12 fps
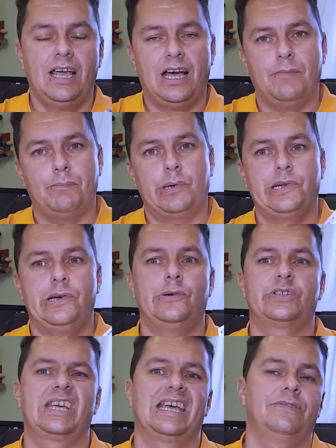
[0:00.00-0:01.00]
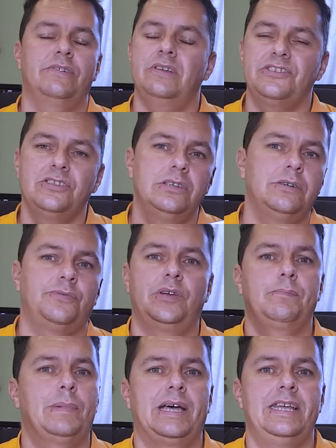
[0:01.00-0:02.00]
and put it all together. It's
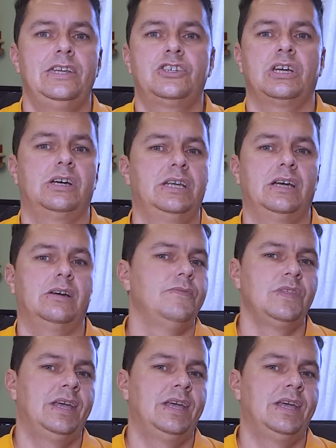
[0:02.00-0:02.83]
nothing major, you know.